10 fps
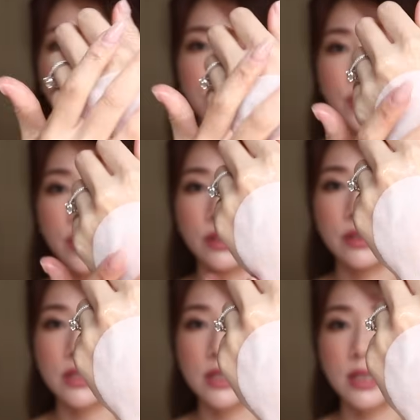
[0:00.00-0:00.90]
put it on
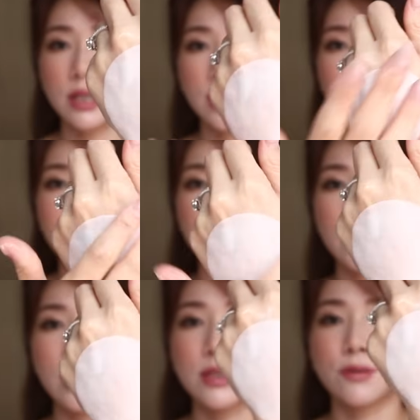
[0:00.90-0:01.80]
your skin, it
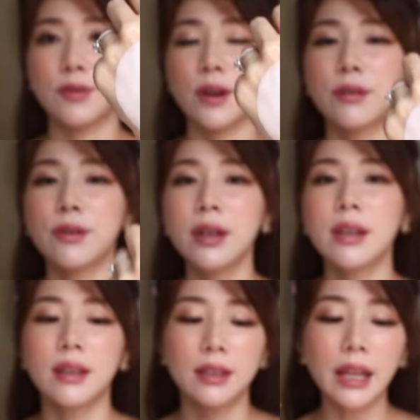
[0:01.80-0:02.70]
is
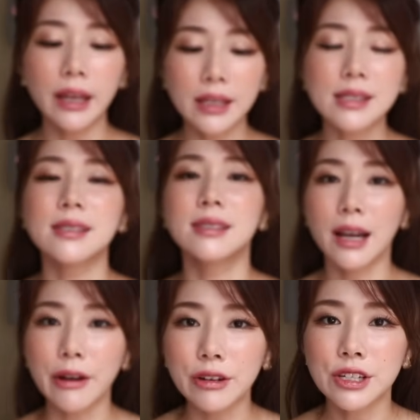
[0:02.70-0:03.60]
very, like, it's
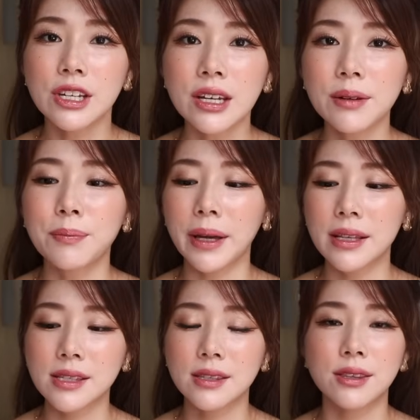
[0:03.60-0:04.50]
nourishing, but
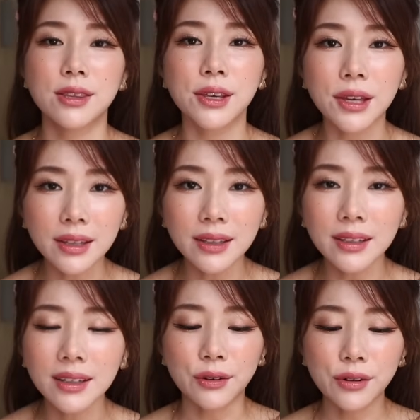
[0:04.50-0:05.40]
it's thin.
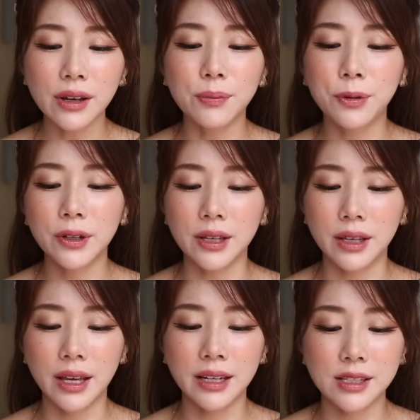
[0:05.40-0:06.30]
I don't know how to put it, and